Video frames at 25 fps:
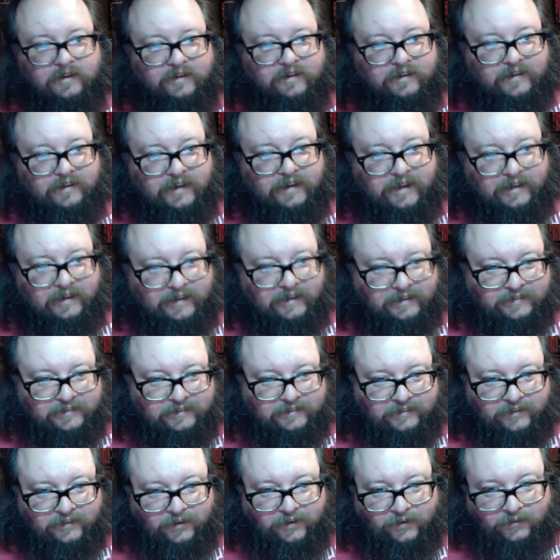Yeah, that's the
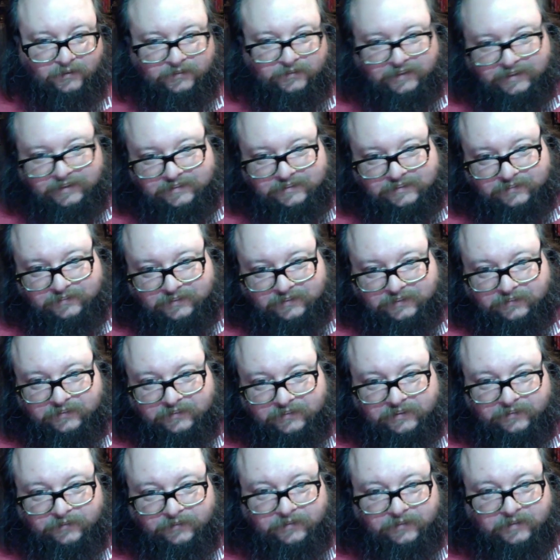code. That's the one you
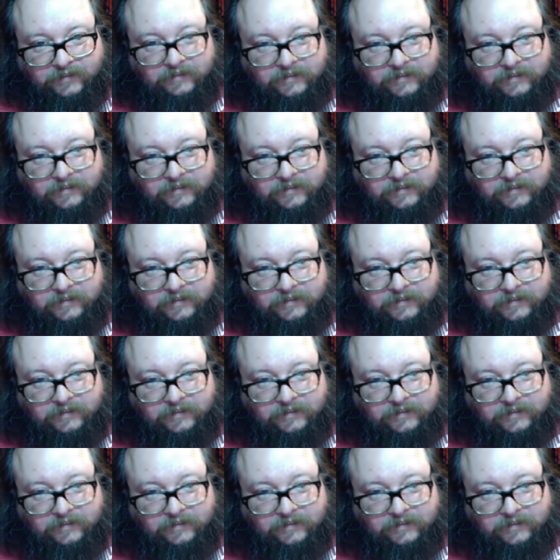really want.